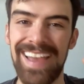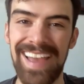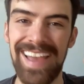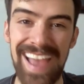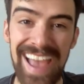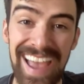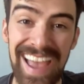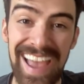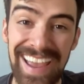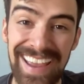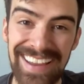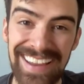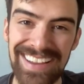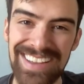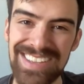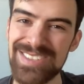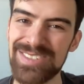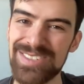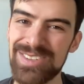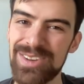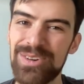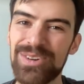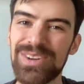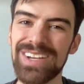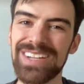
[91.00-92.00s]
hey, it's
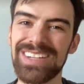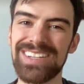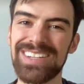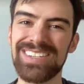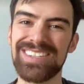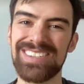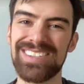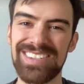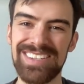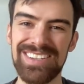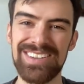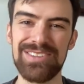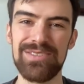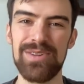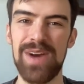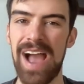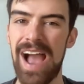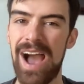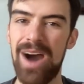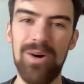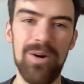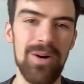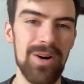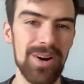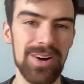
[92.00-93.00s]
so good to see you.
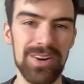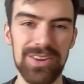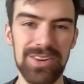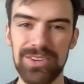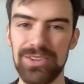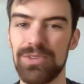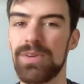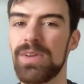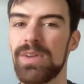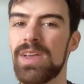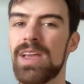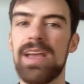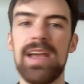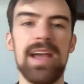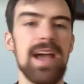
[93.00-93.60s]
How are you?